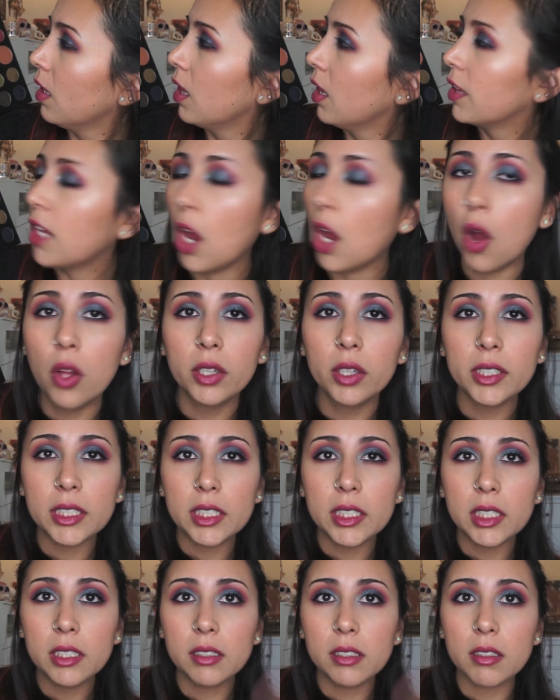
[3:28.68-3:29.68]
The
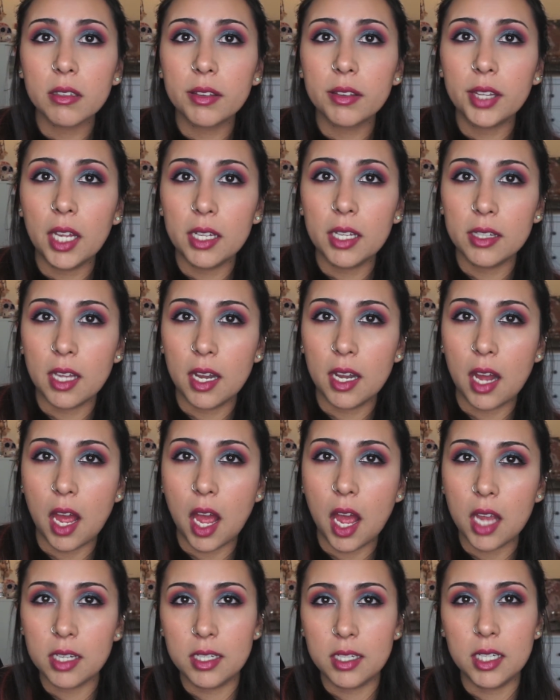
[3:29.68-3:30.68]
only thing that
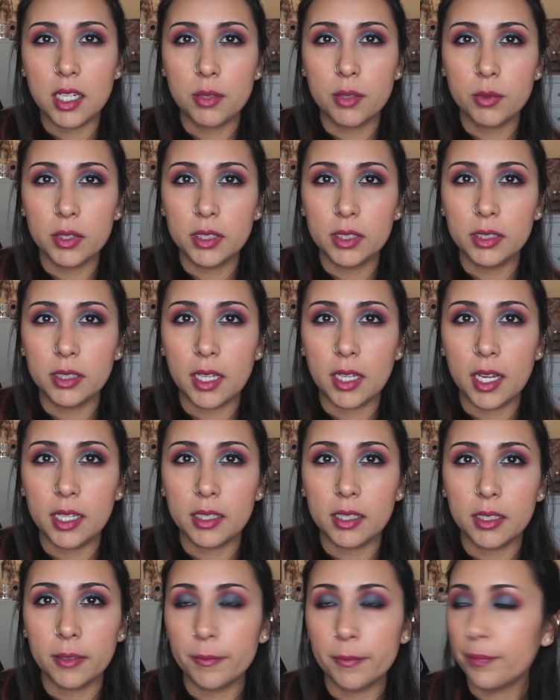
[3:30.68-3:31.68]
I didn't really like